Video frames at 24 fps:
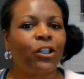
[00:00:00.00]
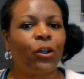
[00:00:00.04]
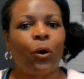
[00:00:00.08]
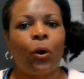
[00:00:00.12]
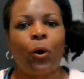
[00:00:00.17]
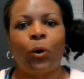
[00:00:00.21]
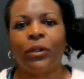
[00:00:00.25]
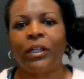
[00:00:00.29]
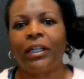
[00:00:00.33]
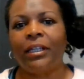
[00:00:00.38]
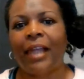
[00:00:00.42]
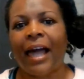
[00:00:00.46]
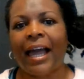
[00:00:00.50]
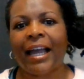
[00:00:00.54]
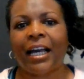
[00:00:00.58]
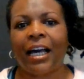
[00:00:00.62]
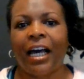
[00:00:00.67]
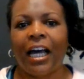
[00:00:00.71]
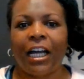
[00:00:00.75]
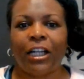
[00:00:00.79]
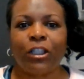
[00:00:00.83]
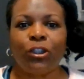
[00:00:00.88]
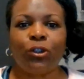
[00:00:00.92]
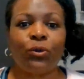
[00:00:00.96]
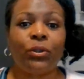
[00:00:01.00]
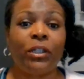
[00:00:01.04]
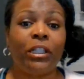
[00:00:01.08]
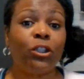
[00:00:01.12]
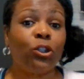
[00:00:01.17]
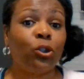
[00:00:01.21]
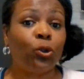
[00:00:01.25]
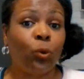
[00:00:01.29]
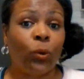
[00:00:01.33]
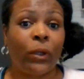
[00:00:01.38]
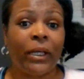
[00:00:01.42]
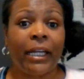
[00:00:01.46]
they're only like
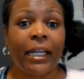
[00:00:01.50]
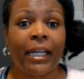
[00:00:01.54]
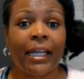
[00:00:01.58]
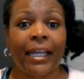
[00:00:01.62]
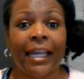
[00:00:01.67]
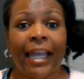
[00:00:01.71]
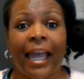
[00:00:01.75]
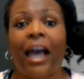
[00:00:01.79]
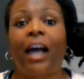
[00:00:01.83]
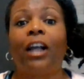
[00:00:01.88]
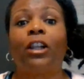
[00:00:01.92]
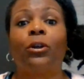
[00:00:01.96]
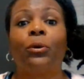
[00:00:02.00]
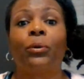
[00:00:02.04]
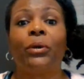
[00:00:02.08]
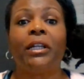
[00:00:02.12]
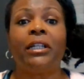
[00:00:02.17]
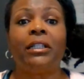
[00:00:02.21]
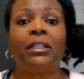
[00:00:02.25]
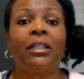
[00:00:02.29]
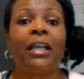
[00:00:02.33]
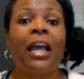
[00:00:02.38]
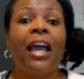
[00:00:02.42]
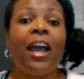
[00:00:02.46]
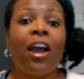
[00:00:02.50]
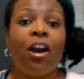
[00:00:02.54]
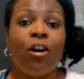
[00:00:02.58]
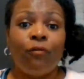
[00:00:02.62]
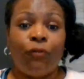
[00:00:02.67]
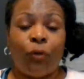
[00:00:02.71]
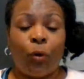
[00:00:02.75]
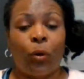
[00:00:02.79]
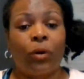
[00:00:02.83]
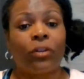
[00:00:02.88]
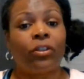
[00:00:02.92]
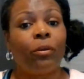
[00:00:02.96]
120 calories
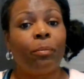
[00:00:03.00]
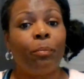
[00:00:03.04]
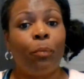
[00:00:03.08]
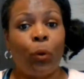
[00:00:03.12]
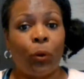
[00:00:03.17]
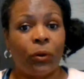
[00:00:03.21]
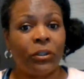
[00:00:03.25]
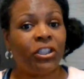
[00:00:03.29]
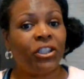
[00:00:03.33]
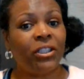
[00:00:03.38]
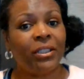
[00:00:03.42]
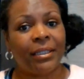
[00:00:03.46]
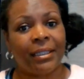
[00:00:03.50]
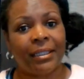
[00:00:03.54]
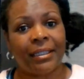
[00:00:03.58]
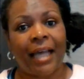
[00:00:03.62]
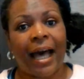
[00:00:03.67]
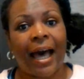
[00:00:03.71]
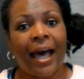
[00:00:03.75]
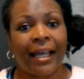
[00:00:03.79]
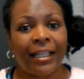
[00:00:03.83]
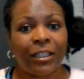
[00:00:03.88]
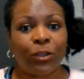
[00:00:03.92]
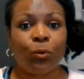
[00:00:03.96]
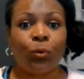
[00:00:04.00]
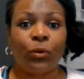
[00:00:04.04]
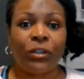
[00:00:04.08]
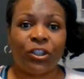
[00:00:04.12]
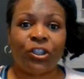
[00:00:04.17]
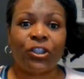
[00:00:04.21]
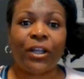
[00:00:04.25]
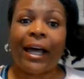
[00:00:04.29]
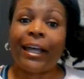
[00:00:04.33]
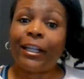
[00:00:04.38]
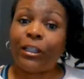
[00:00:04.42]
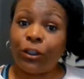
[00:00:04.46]
for the portion size,
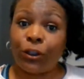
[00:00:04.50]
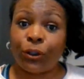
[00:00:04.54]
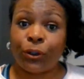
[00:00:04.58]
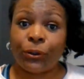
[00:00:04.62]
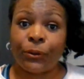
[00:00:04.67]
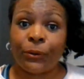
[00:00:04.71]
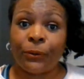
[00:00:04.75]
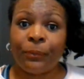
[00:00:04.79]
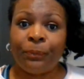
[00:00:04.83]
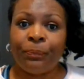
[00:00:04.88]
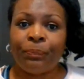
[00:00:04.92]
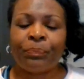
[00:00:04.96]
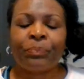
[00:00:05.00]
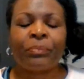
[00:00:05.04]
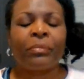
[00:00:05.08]
which I do.